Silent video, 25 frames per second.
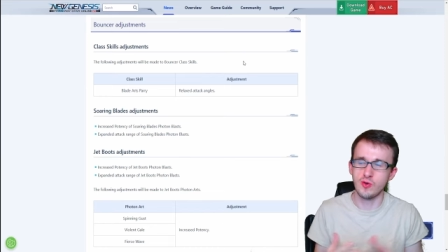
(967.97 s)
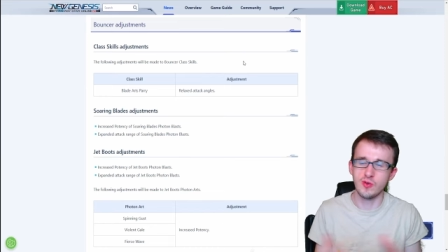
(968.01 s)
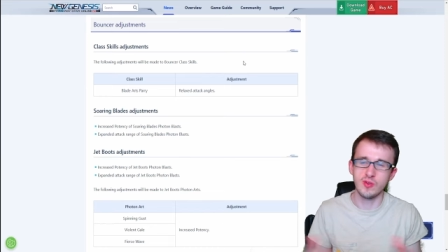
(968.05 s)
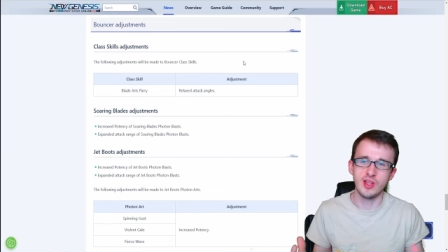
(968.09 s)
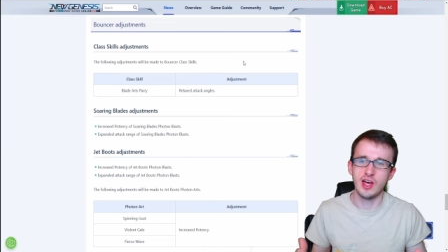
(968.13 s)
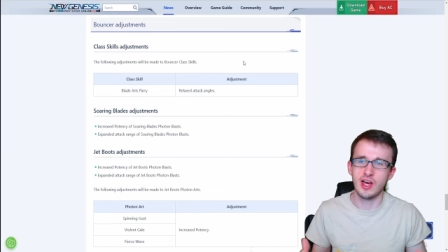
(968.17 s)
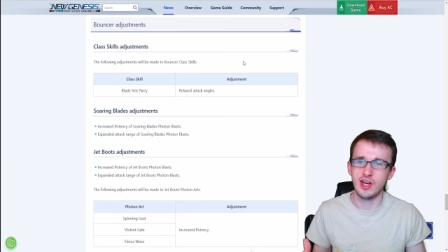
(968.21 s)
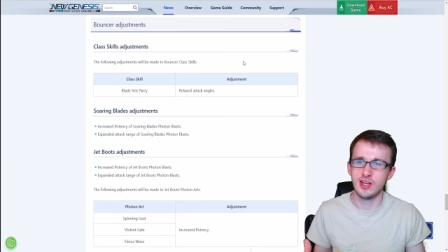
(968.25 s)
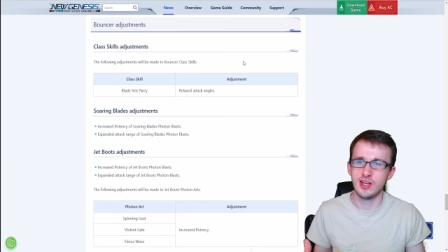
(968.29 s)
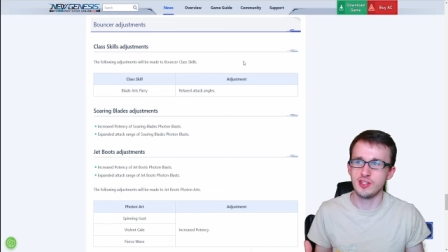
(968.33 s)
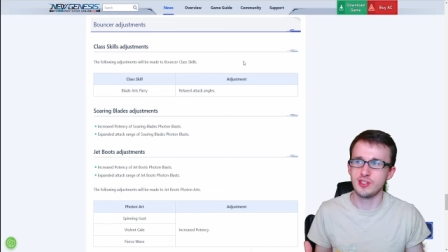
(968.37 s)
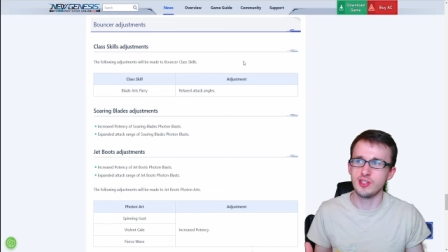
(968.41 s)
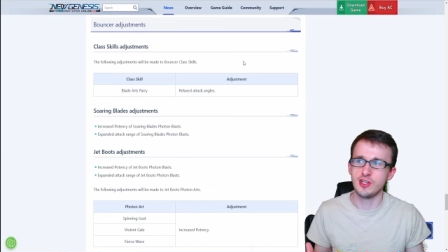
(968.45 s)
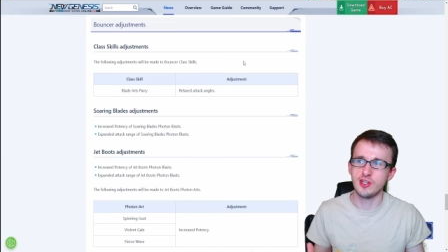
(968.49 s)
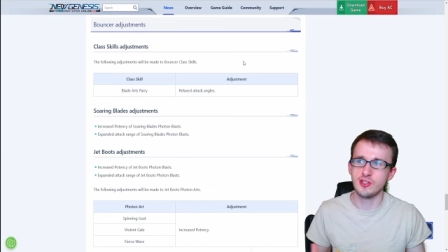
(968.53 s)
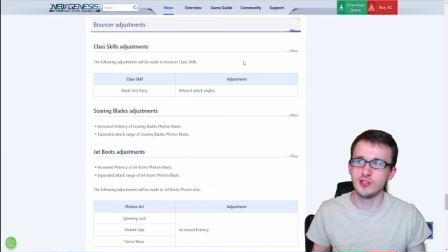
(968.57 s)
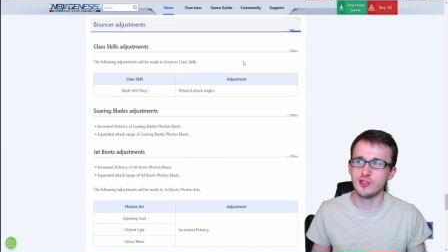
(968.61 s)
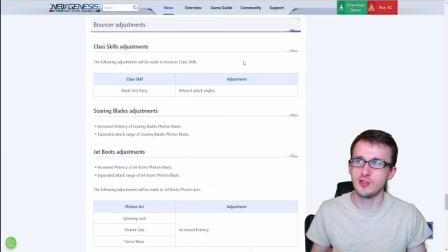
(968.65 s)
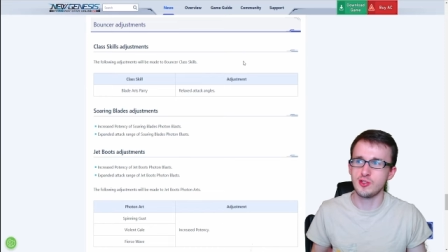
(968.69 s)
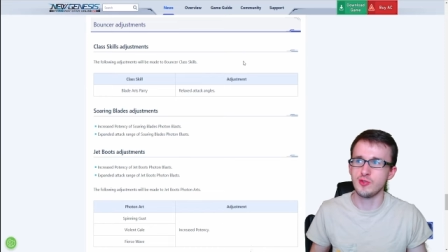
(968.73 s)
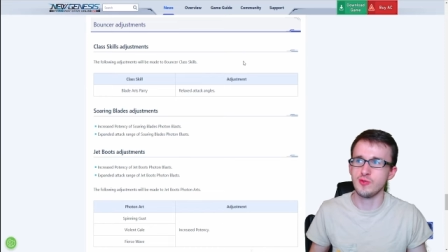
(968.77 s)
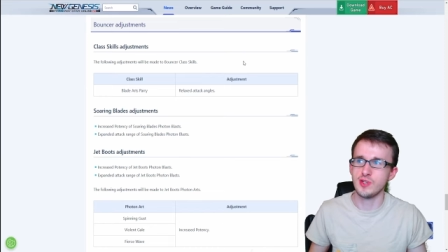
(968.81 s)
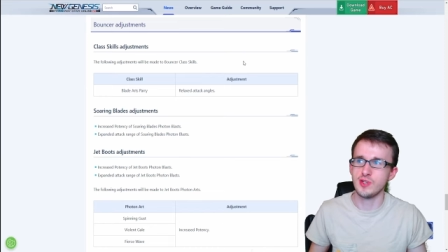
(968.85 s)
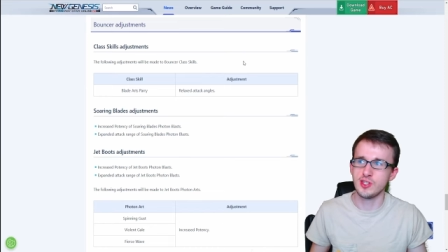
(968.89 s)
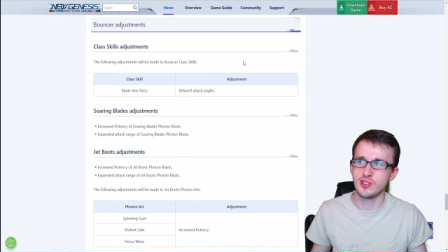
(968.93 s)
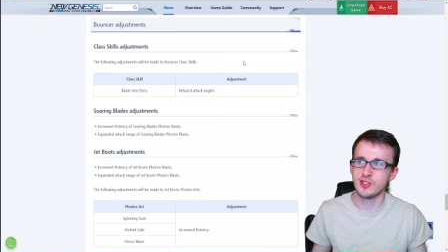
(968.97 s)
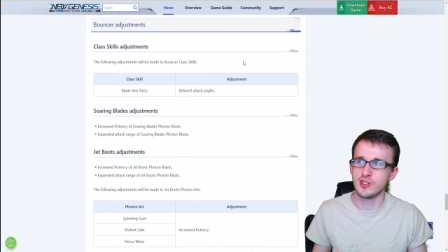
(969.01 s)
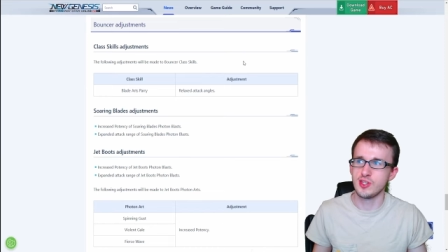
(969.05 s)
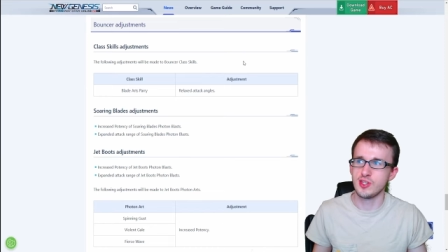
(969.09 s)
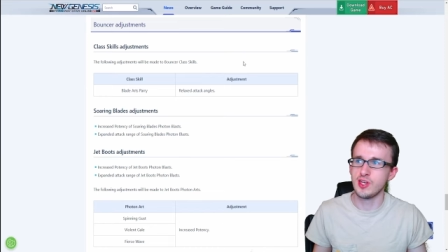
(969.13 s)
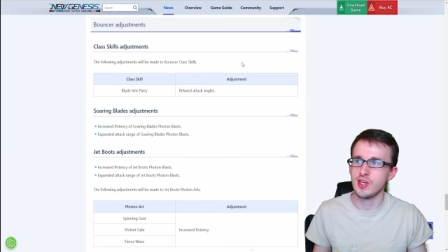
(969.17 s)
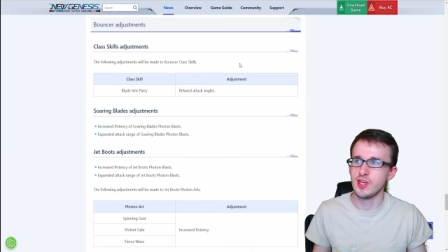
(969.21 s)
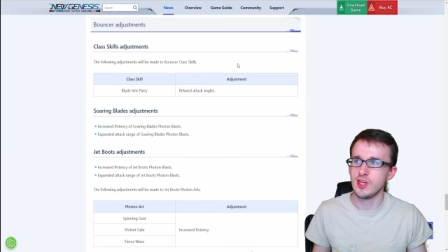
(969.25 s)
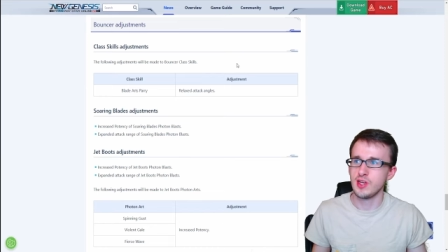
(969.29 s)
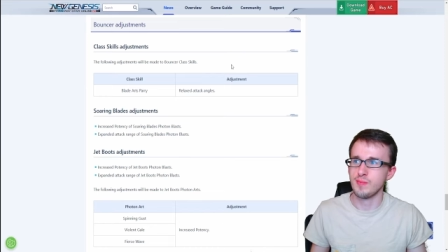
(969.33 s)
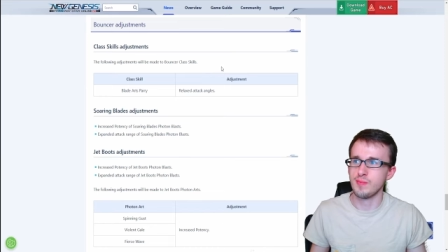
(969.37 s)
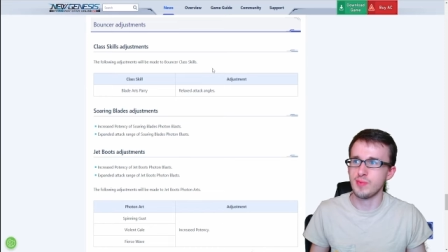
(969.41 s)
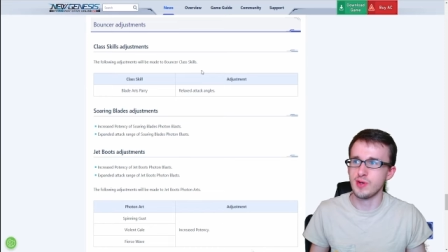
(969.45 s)
lot done to it,
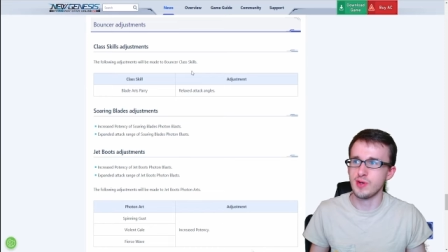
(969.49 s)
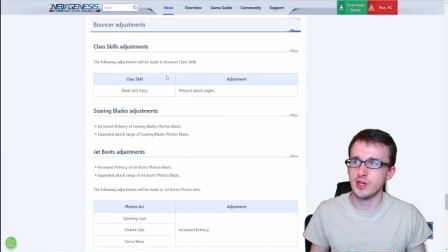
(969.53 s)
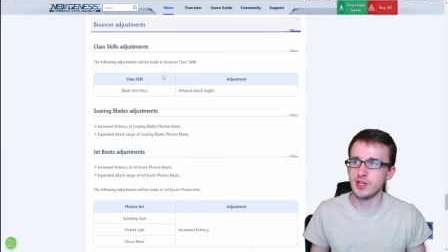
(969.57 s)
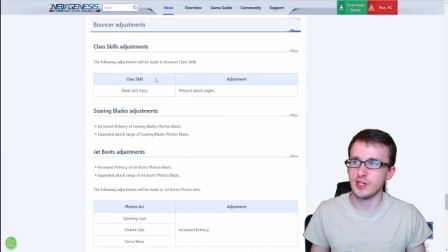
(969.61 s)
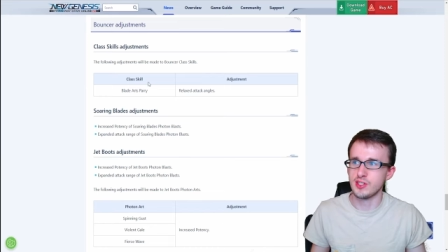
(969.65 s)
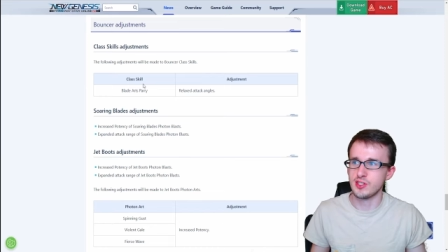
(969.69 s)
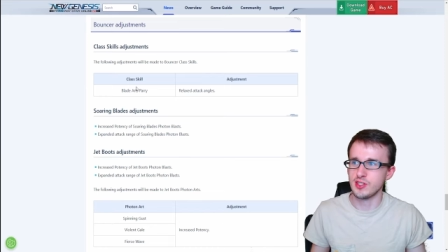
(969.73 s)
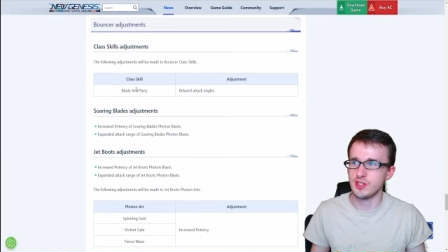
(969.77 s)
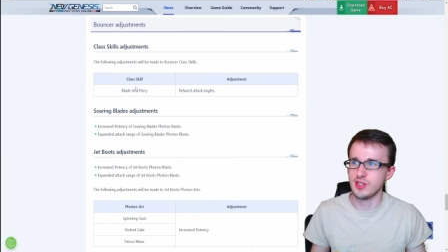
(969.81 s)
but